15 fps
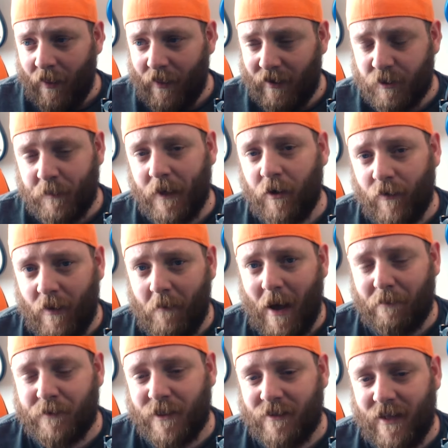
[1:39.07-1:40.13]
There's been other
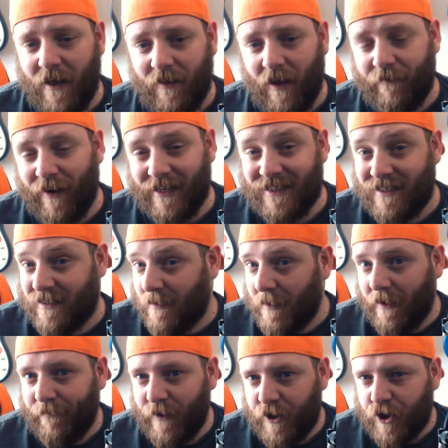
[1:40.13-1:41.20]
maps in there that have had
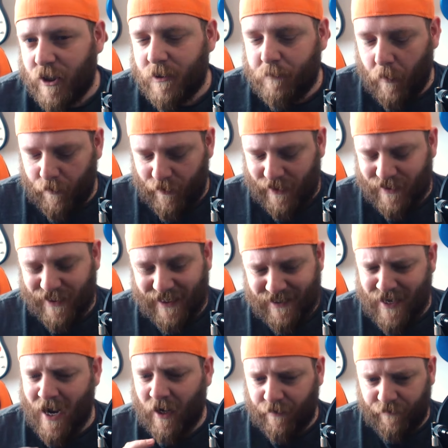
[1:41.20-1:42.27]
similar features, but this
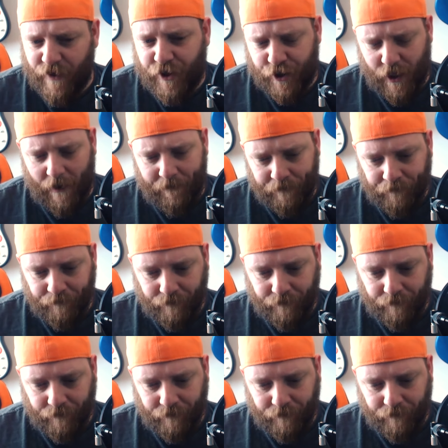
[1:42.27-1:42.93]
exact feature,